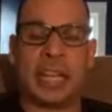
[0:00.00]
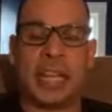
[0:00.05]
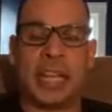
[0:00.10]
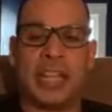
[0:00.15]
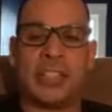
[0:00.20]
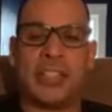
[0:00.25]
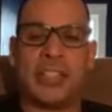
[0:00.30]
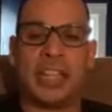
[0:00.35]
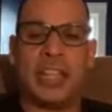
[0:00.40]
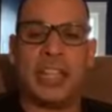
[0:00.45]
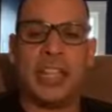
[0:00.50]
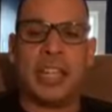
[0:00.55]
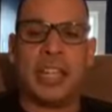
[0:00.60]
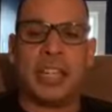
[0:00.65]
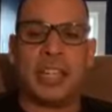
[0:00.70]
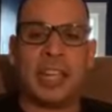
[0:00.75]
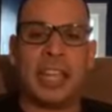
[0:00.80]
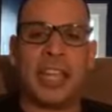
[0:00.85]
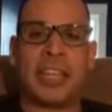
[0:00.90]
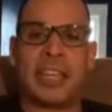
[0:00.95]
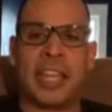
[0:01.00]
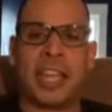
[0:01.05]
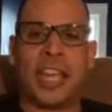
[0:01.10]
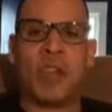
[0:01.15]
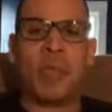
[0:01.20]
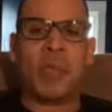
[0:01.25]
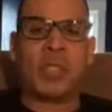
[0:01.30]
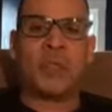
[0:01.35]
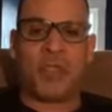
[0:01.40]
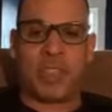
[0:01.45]
like it was for
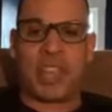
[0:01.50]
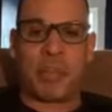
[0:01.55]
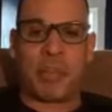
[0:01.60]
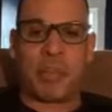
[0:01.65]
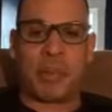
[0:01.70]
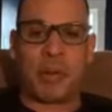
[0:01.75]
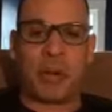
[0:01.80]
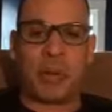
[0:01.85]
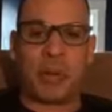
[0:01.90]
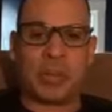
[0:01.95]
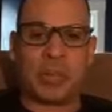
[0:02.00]
that purpose.